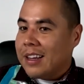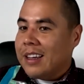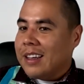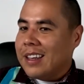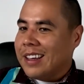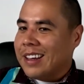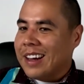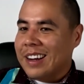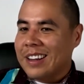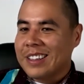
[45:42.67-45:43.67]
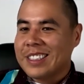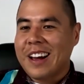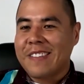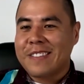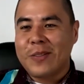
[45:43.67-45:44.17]
he kind of looks
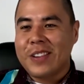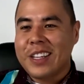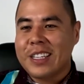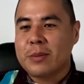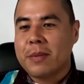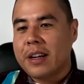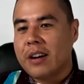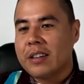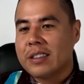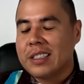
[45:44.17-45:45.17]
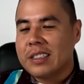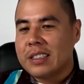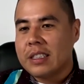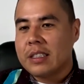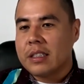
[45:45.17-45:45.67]
after me and is my conscience,
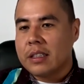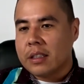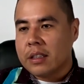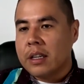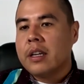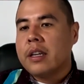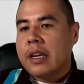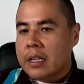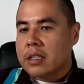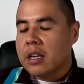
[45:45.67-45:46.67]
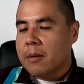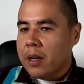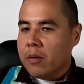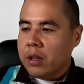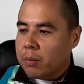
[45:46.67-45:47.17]
and he's gonna
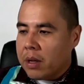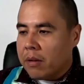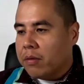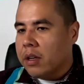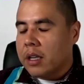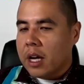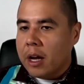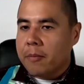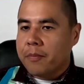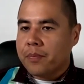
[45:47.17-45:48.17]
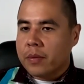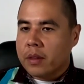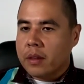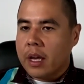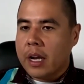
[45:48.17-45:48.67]
be with me from the time
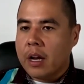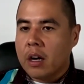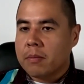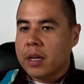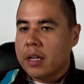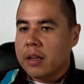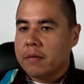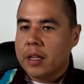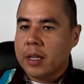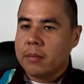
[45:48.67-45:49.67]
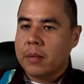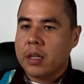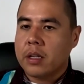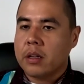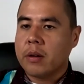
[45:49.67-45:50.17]
that I got my native name
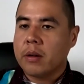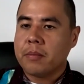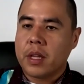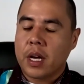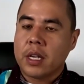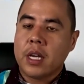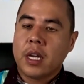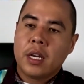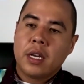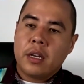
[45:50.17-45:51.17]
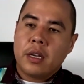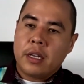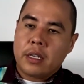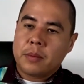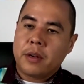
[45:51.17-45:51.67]
until I'm done in
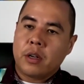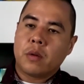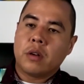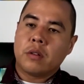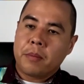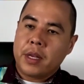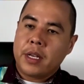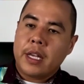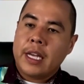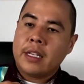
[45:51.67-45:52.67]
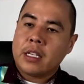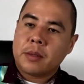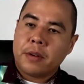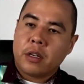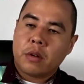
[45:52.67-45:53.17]
the spirit world. I'm in the
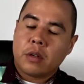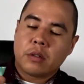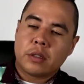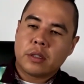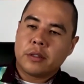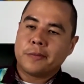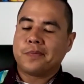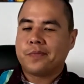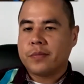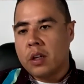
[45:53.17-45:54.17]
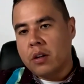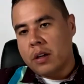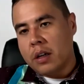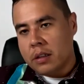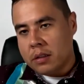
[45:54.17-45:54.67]
spirit world. So no,
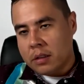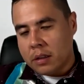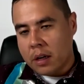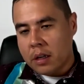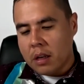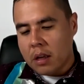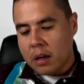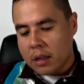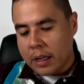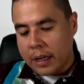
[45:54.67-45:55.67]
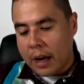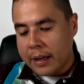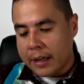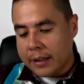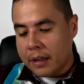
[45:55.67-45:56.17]
there's a lot. Like I
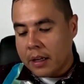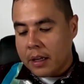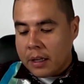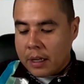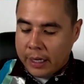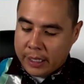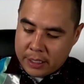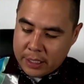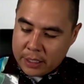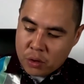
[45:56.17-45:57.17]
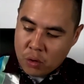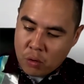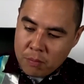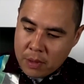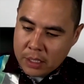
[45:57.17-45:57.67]
can teach so
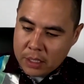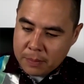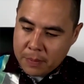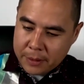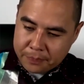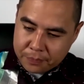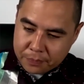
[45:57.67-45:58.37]
much, but